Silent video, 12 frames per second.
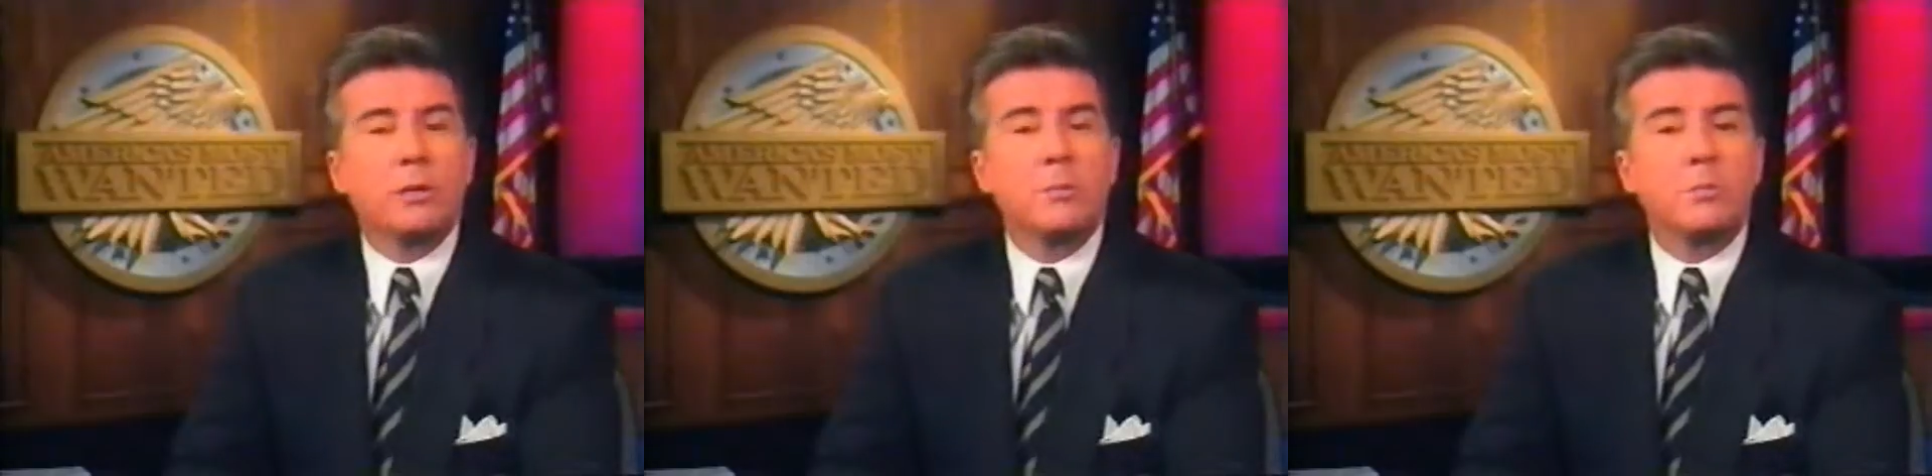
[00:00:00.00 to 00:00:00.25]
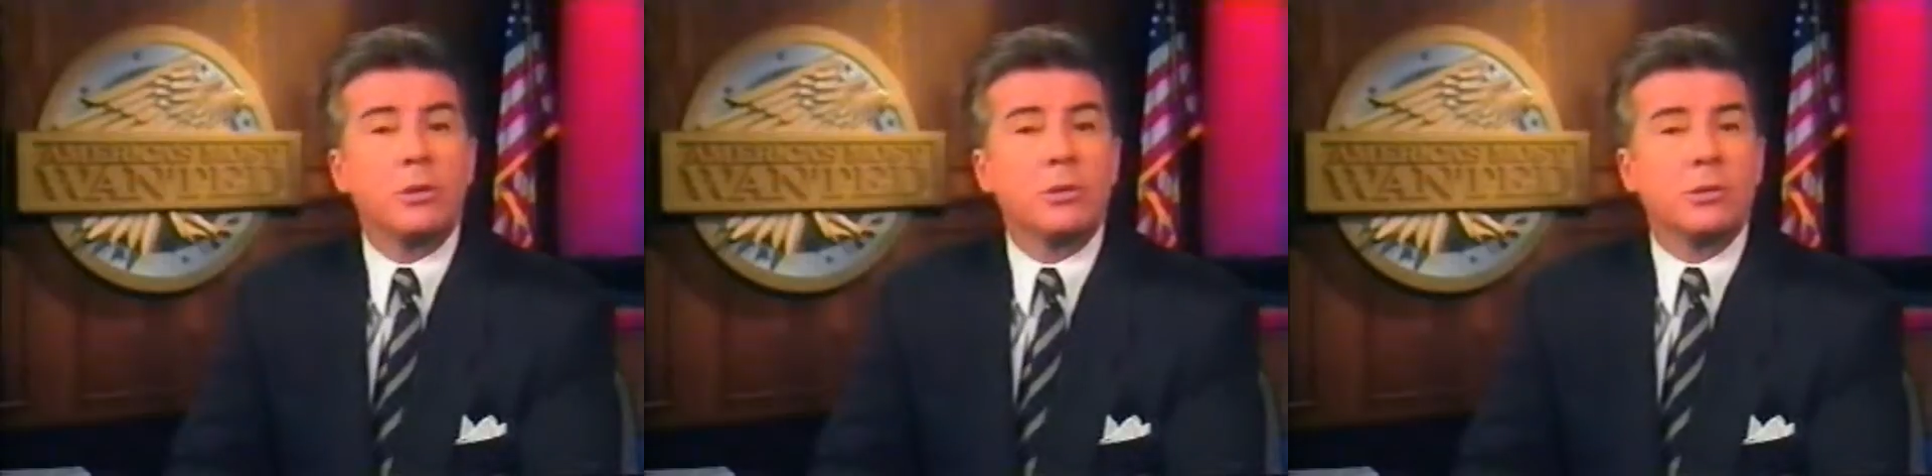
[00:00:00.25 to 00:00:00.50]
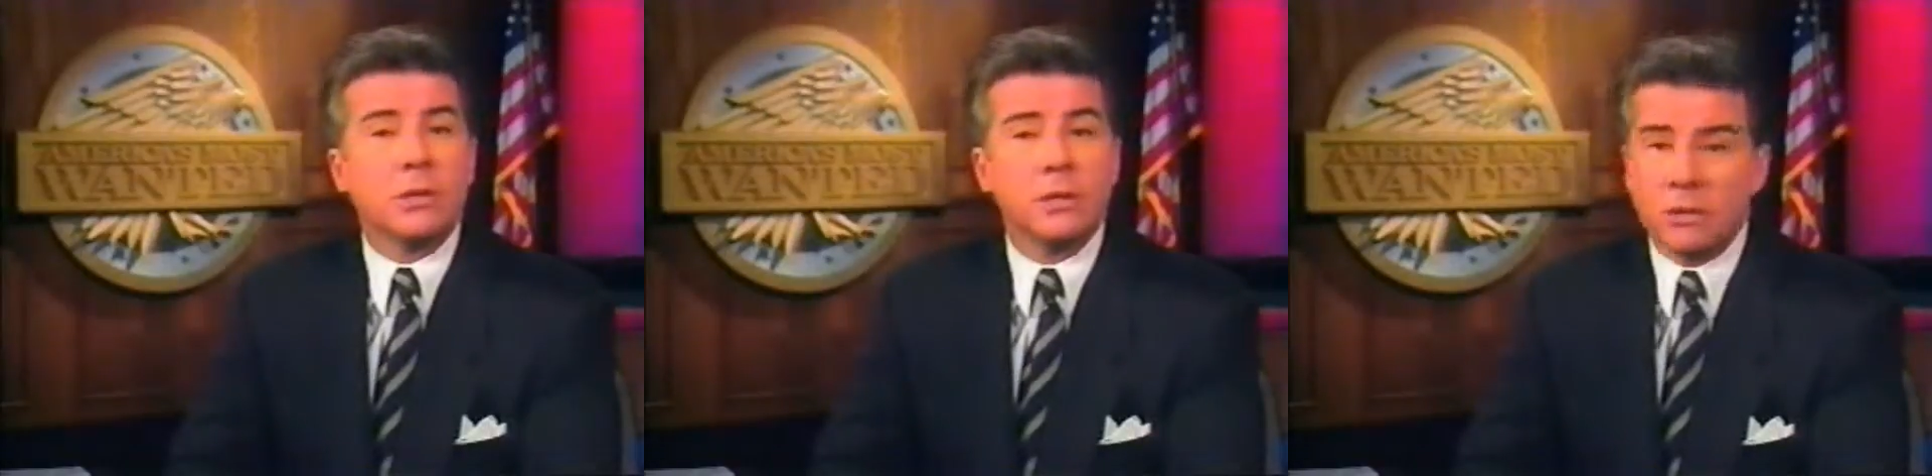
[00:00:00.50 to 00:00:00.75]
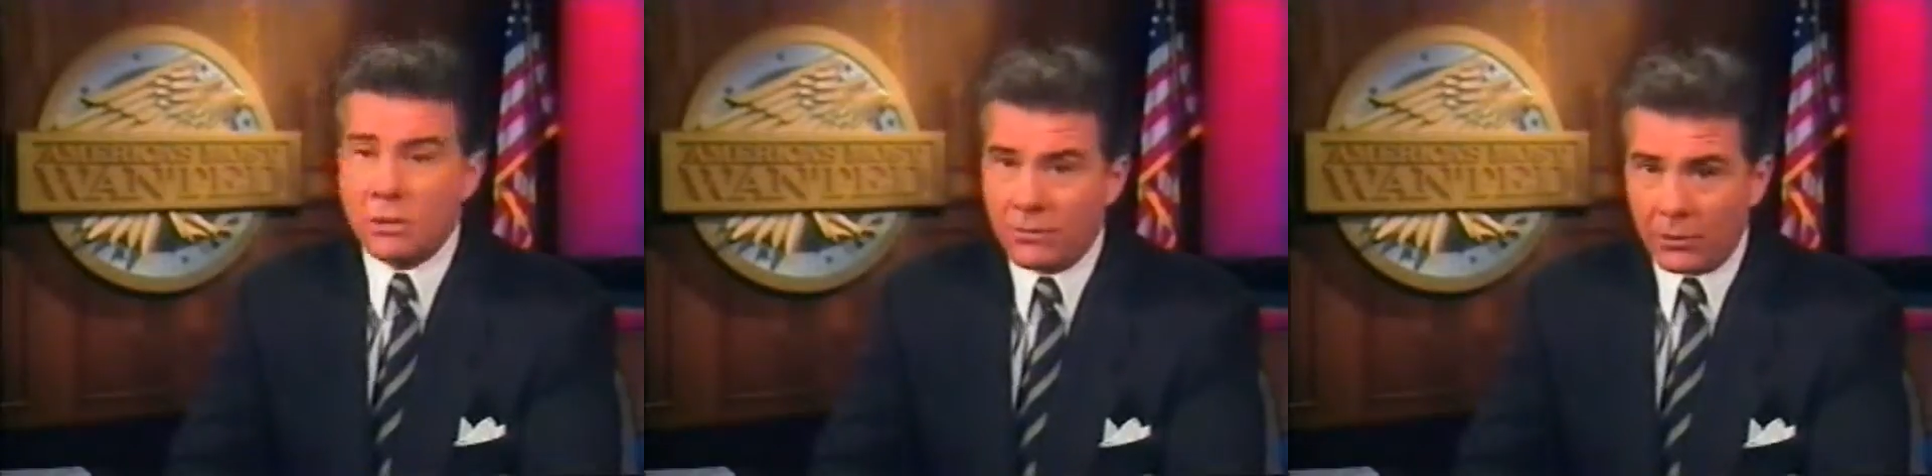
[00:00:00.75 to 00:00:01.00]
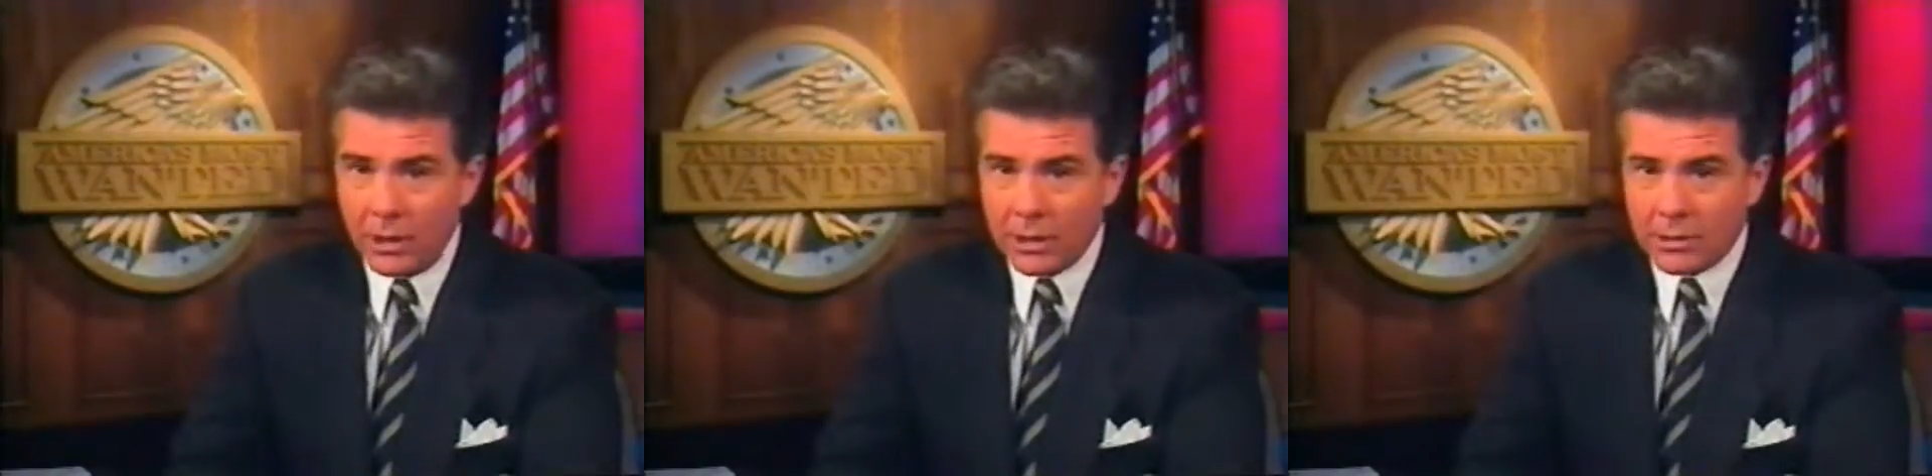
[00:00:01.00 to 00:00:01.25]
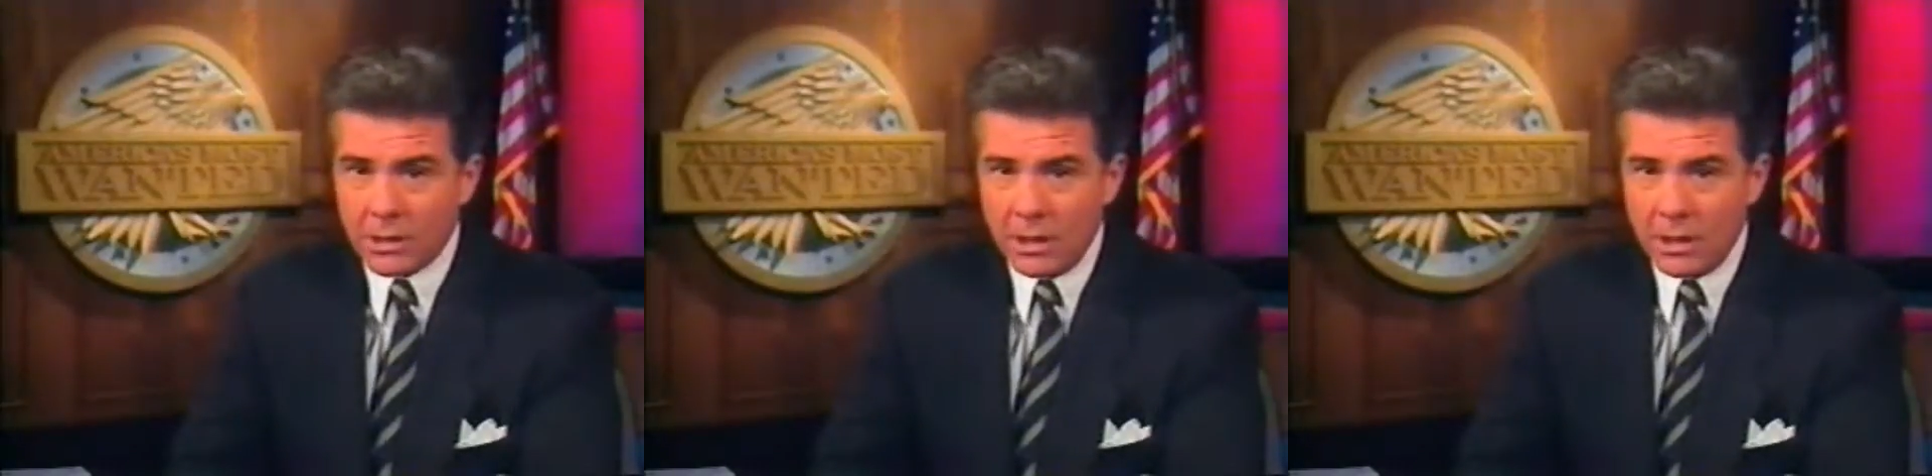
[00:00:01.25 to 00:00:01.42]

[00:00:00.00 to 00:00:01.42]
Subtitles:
computers can do for us,